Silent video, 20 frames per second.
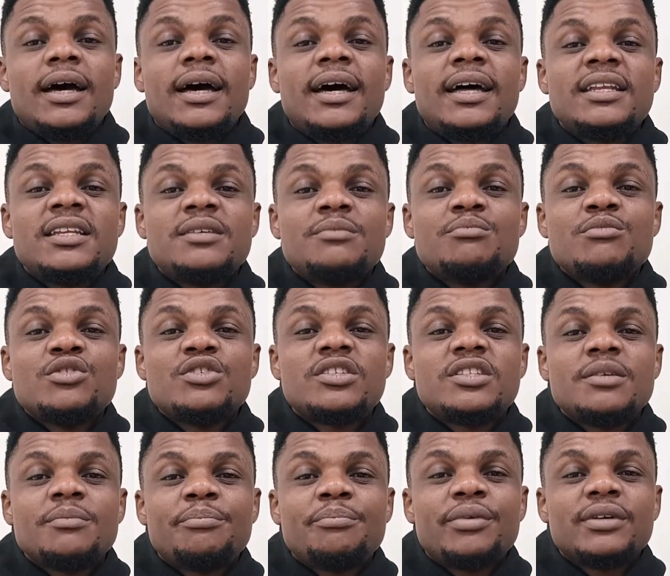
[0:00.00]
And the
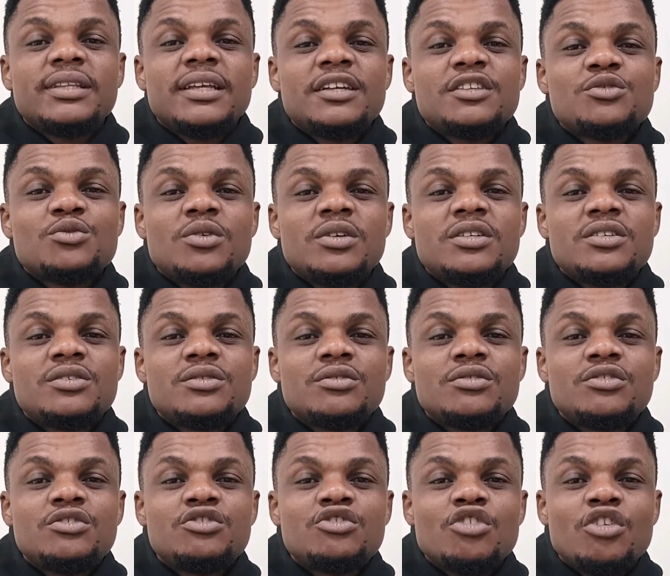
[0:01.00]
most important one is
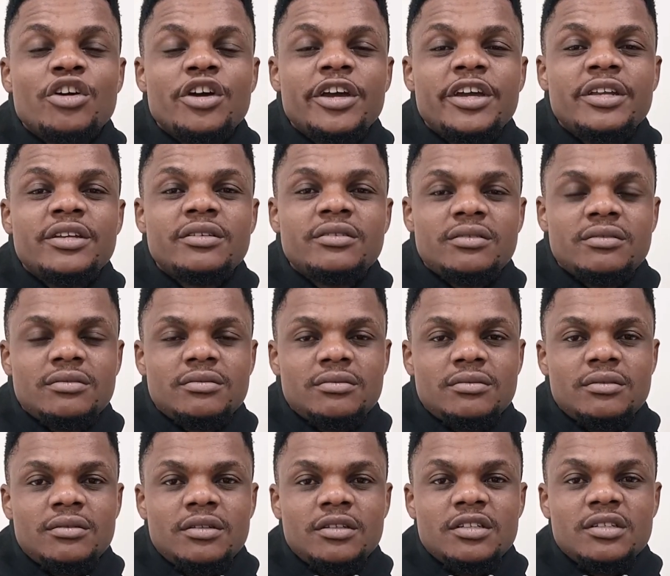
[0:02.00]
to
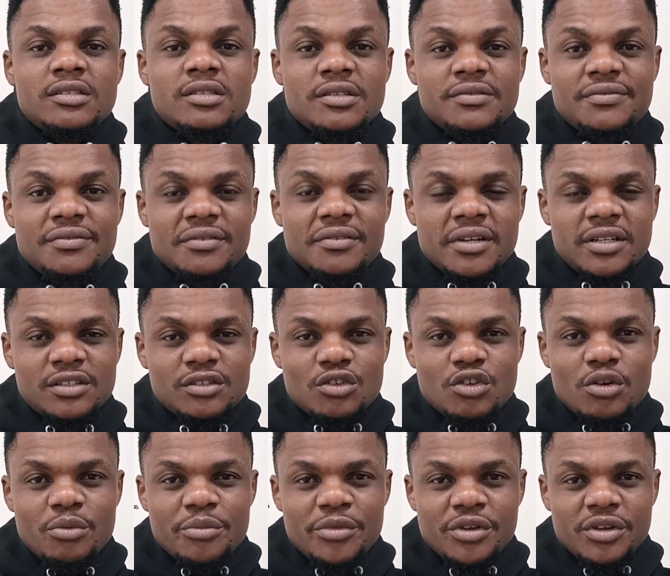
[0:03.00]
join different
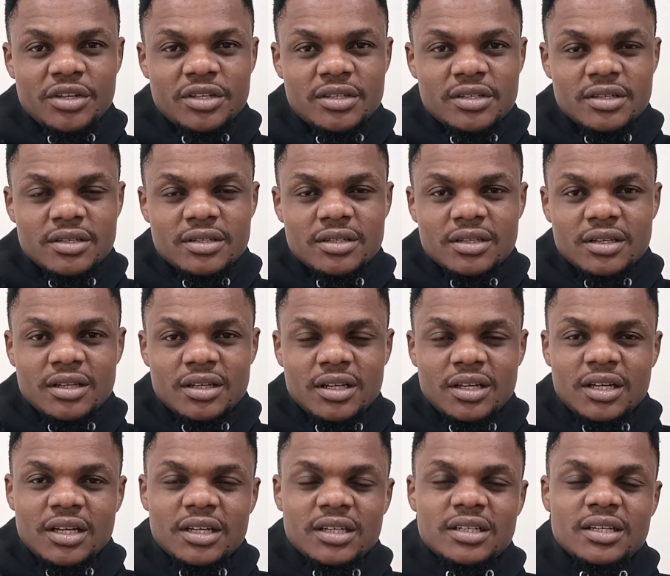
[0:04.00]
communities.
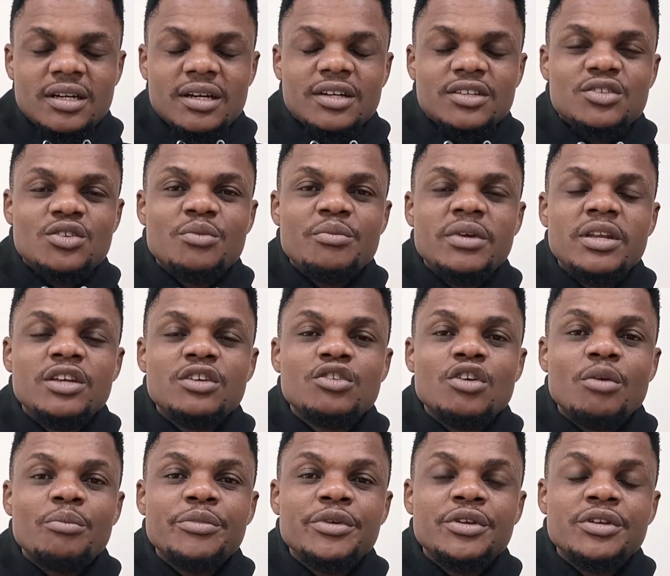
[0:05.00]
There are so many
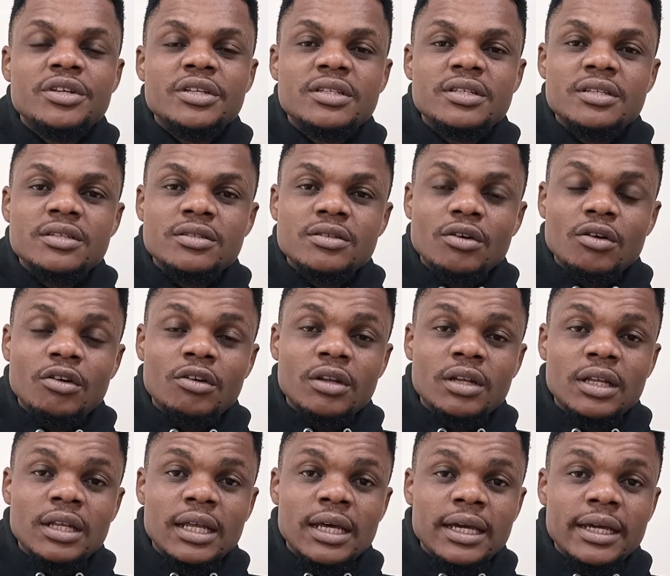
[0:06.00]
communities
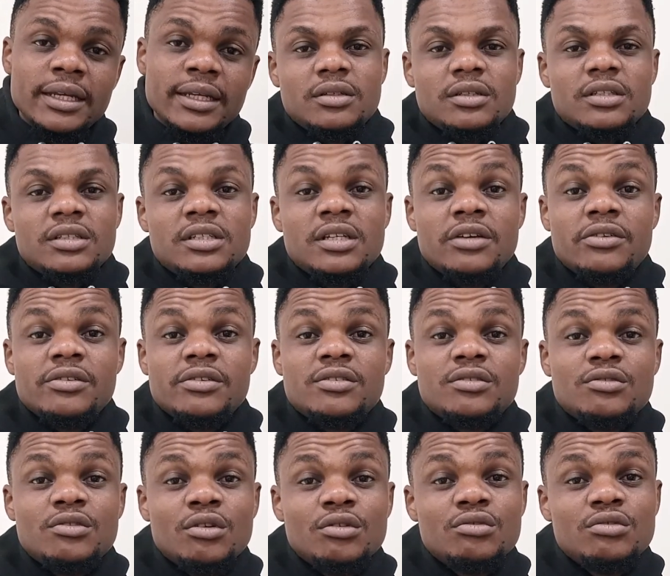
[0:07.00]
online. There
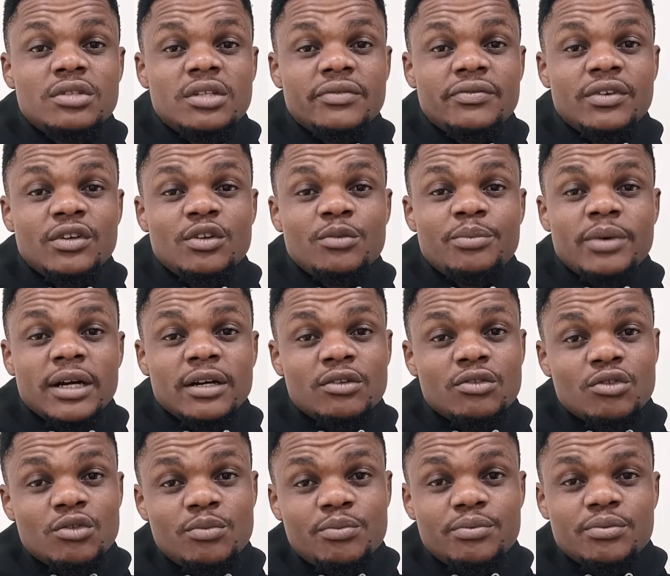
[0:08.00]
is Google Developer
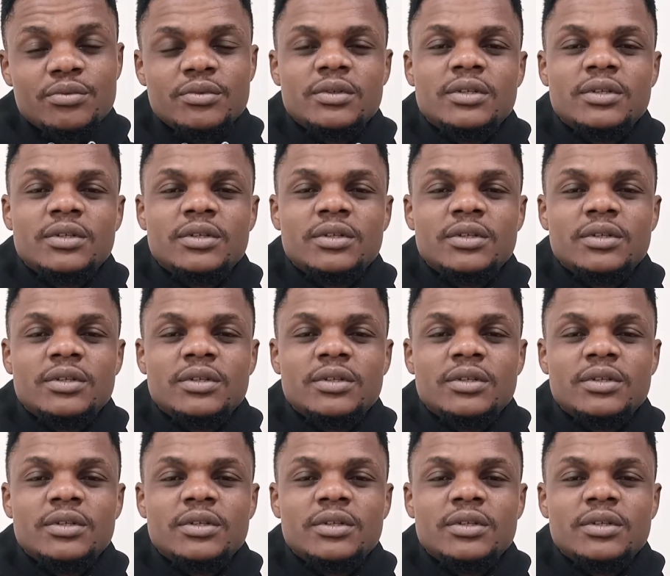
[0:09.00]
Group,